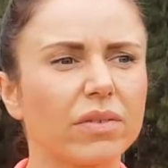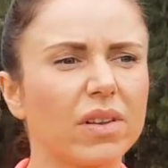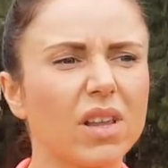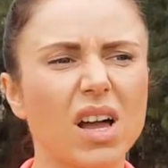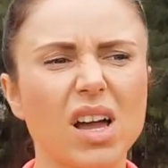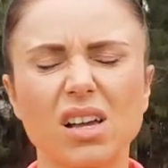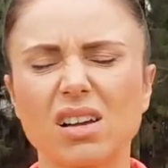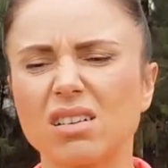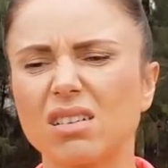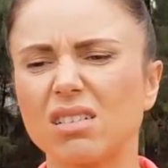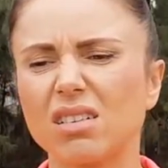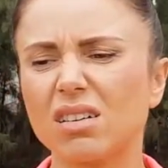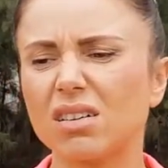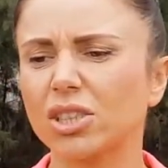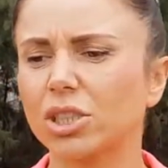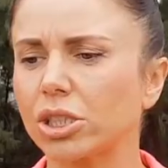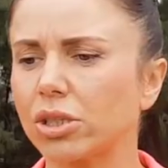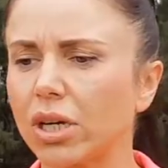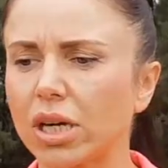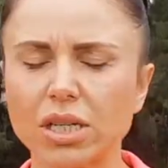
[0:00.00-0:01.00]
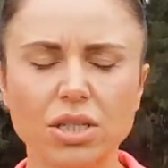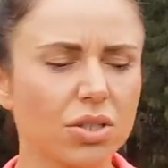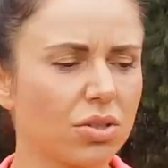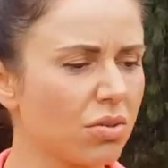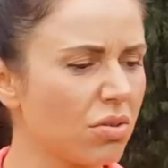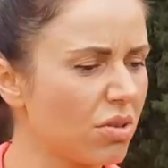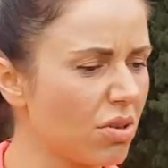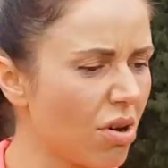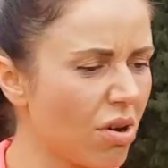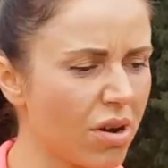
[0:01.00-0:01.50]
of like, oh, should I
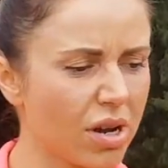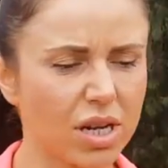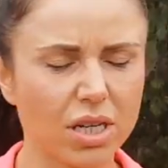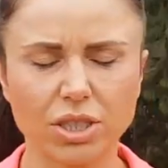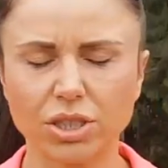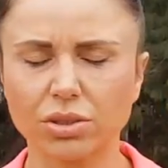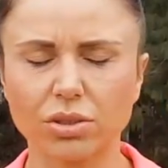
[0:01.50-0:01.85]
do yoga?